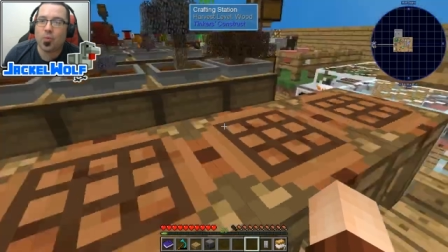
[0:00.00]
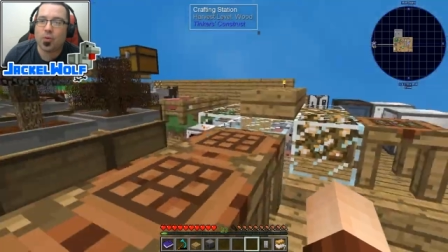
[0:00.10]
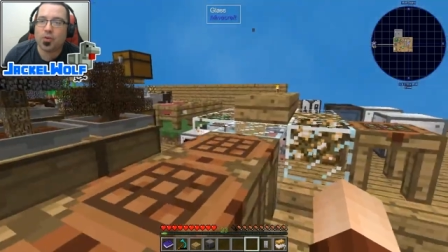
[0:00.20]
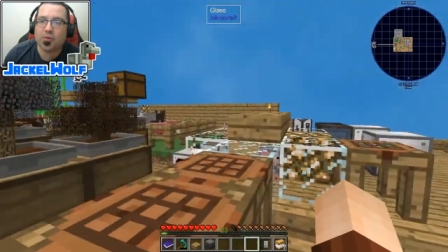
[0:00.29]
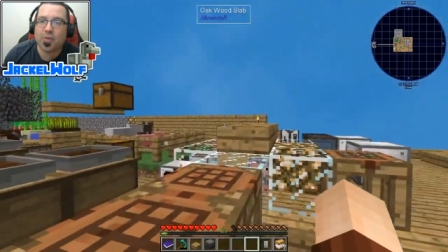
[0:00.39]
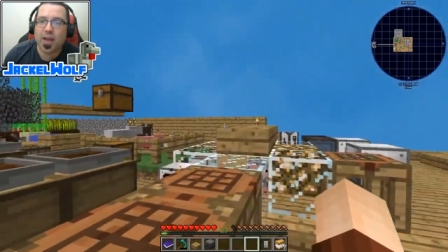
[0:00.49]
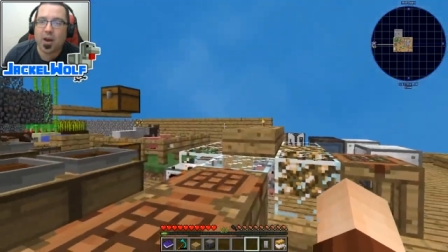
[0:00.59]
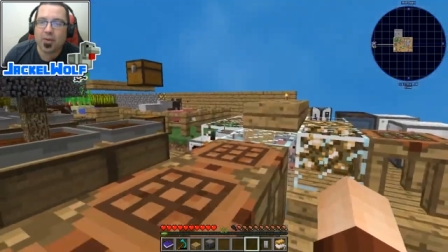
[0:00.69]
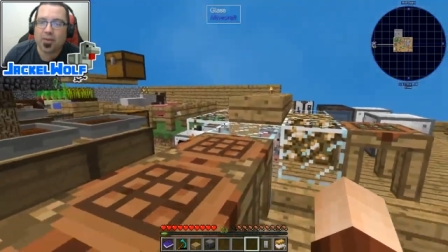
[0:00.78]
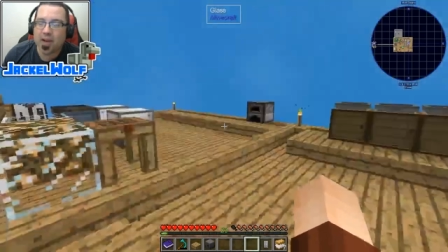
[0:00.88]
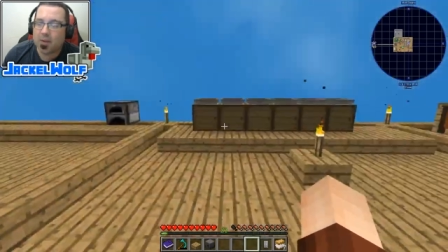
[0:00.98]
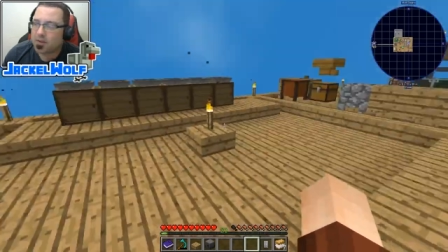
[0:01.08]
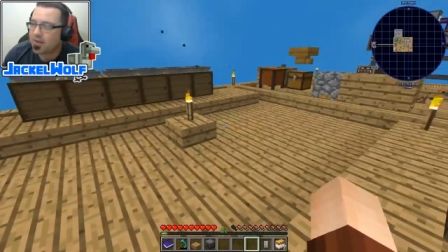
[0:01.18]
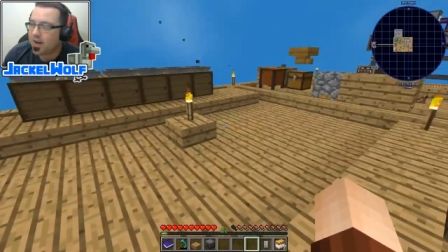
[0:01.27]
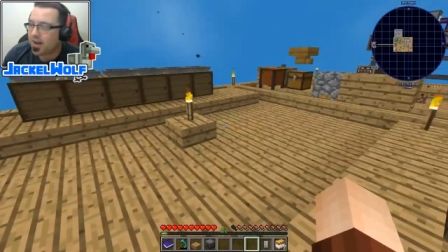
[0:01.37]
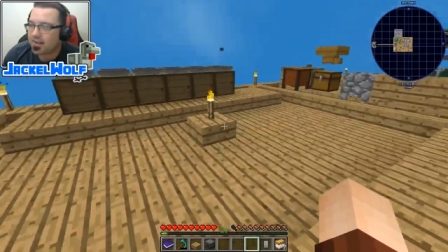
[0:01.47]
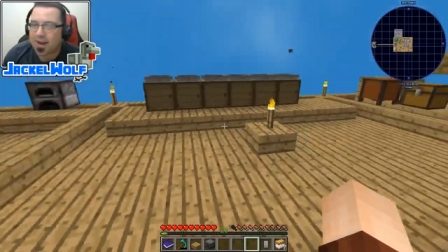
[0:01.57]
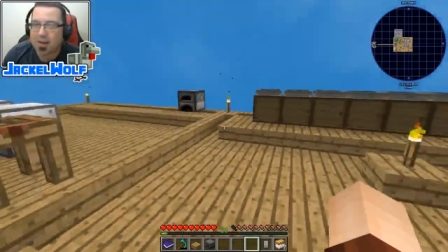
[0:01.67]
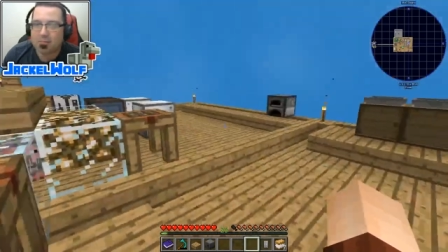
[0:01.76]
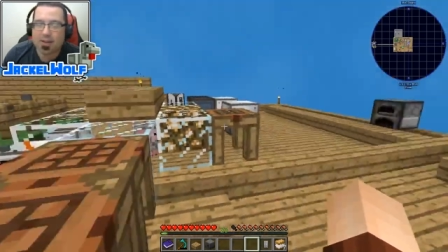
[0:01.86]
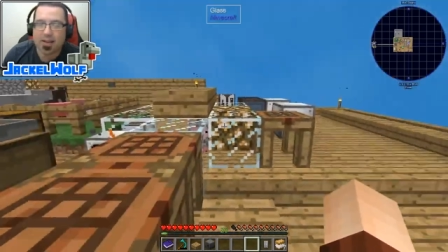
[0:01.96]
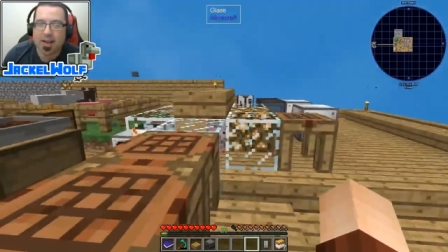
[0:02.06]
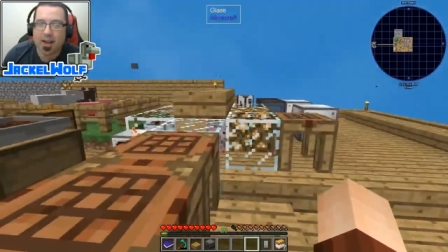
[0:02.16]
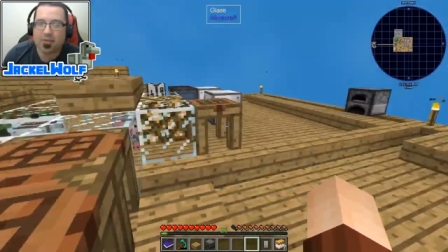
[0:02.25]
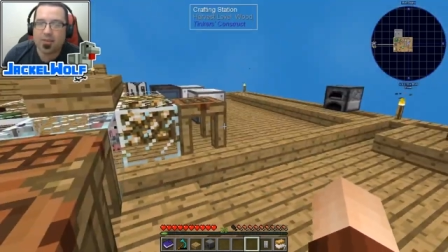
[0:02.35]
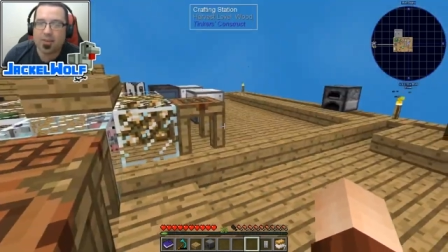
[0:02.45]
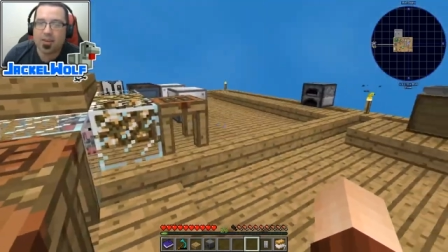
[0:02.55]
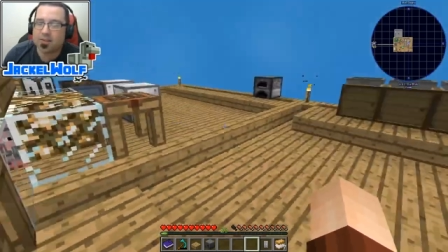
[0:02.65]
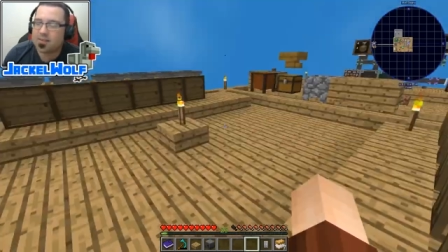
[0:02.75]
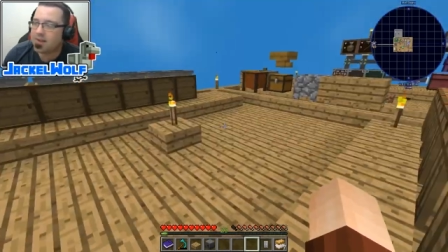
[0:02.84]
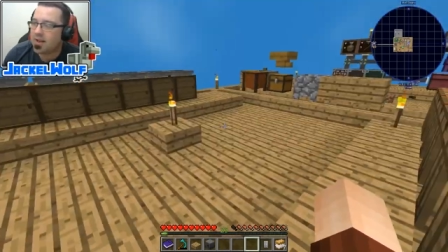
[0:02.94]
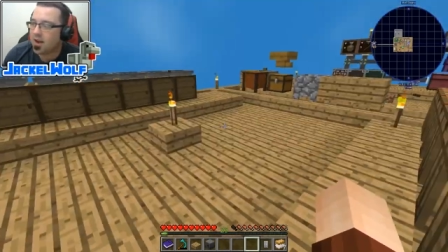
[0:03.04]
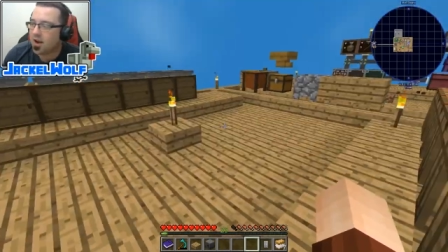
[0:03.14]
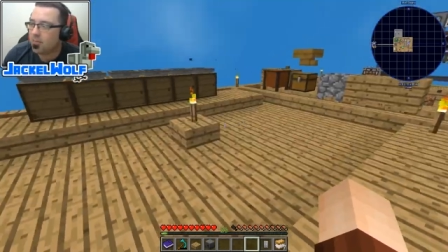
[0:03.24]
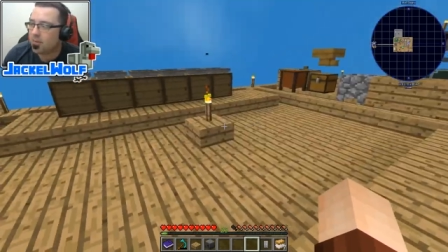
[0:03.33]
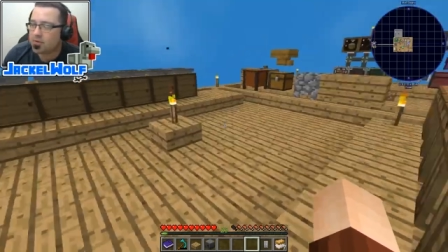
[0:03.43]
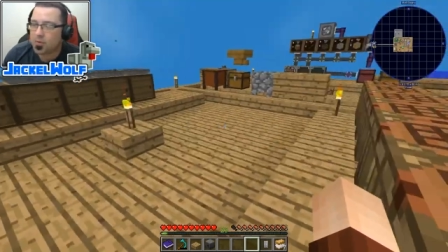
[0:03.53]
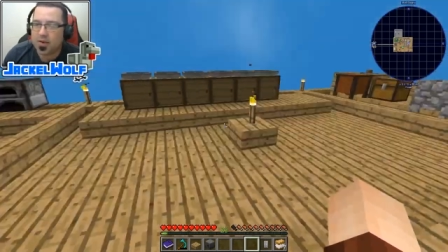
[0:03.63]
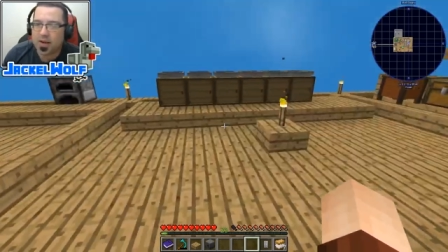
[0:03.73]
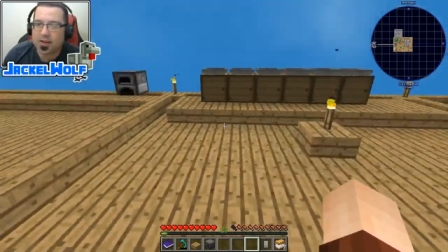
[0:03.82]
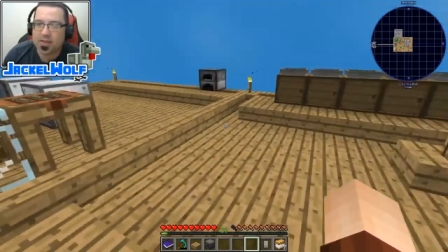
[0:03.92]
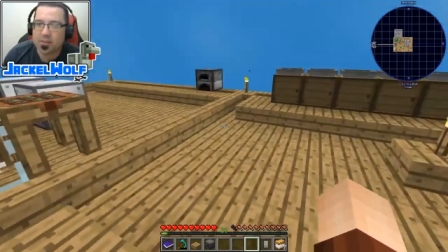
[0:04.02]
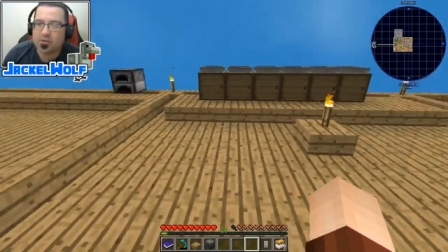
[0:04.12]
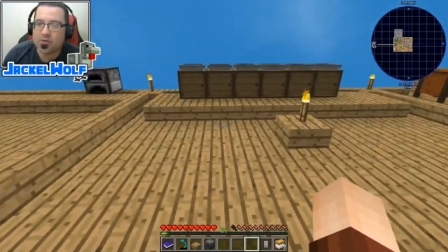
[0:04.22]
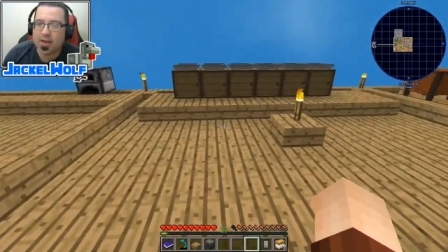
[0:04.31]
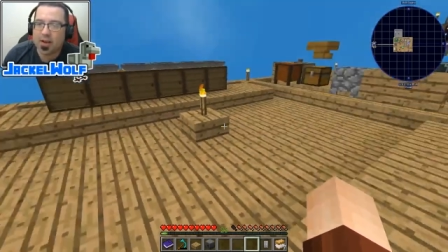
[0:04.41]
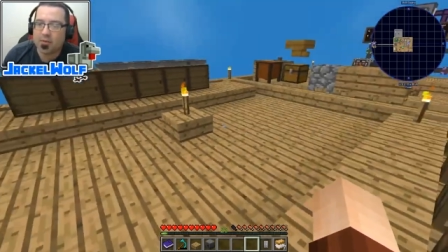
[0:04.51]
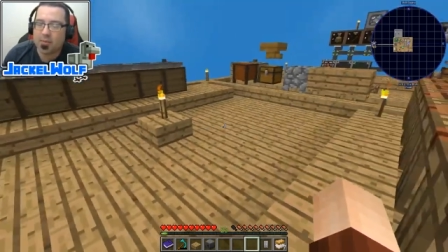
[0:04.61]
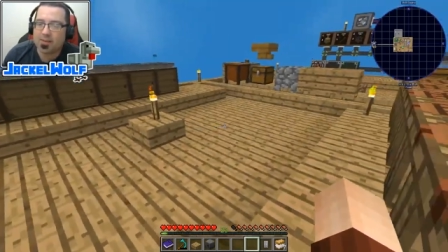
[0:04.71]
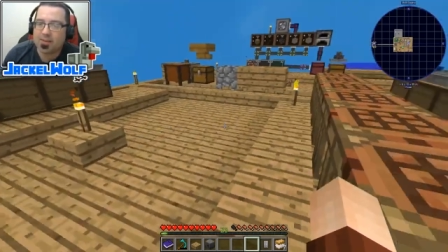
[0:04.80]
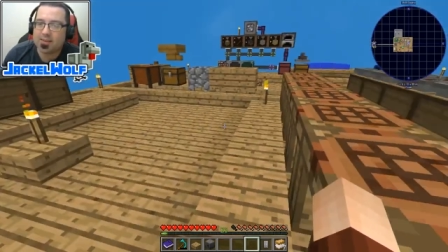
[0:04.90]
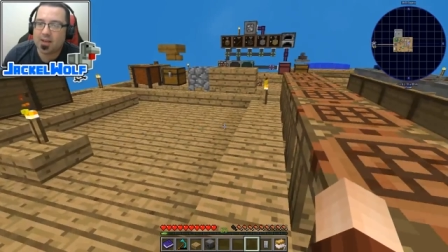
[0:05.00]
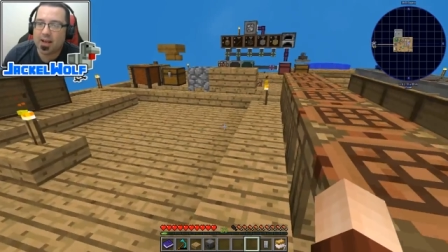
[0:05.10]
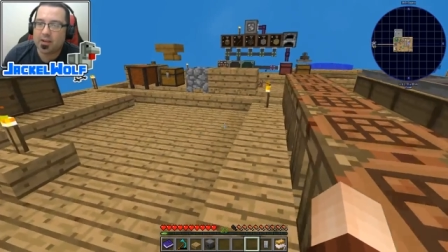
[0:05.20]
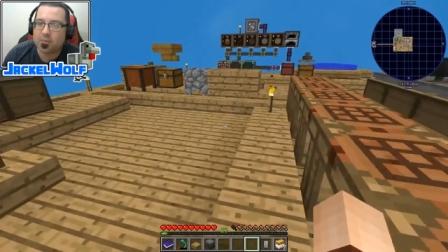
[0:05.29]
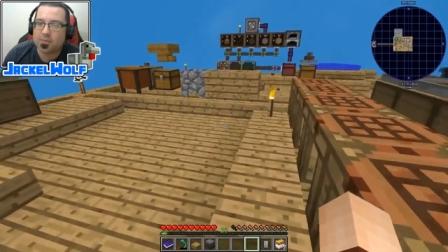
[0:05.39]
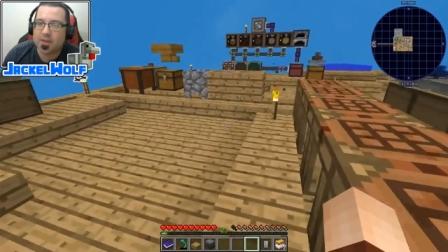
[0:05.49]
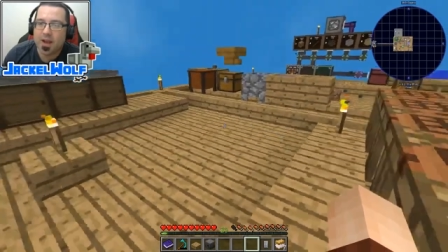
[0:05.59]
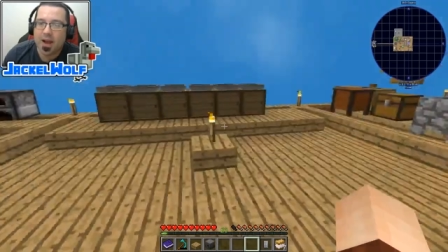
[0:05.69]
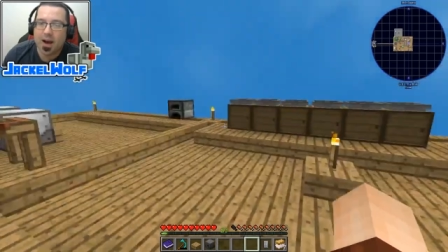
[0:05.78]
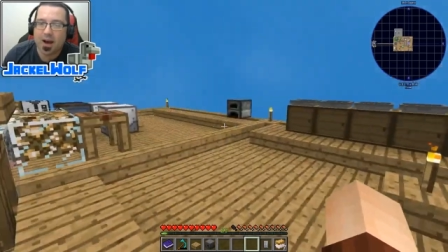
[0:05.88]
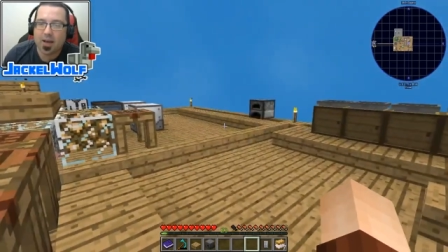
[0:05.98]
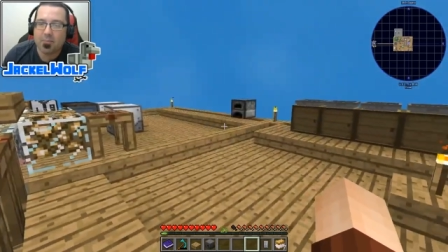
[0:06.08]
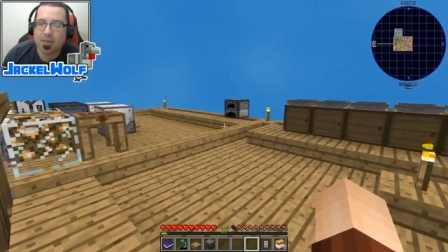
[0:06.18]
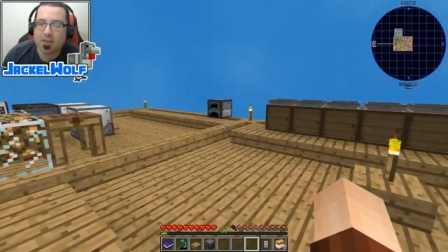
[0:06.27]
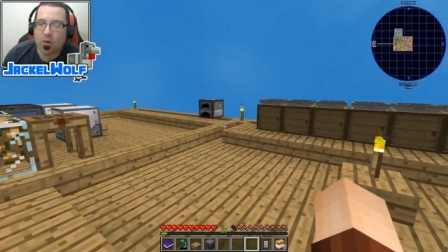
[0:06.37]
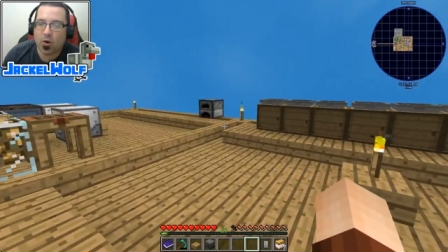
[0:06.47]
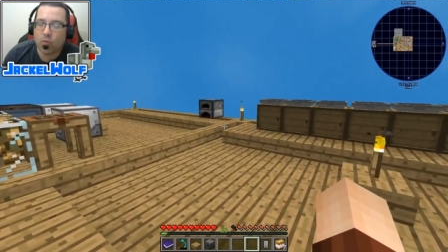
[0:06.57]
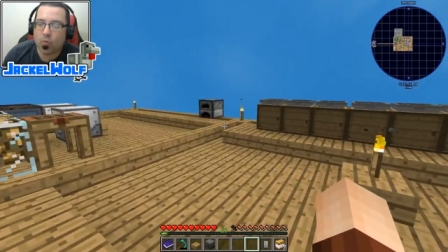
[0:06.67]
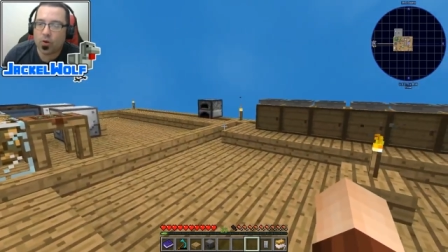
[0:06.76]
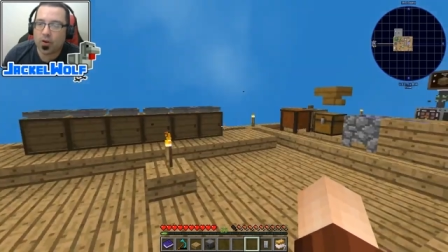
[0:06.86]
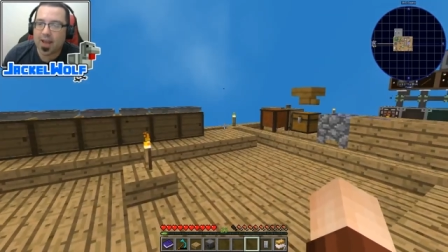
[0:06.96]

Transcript: we're going to do now is I'm going to cut, I'm going to get everything set up so we can kind of demonstrate how to make these items uh, and make them all work.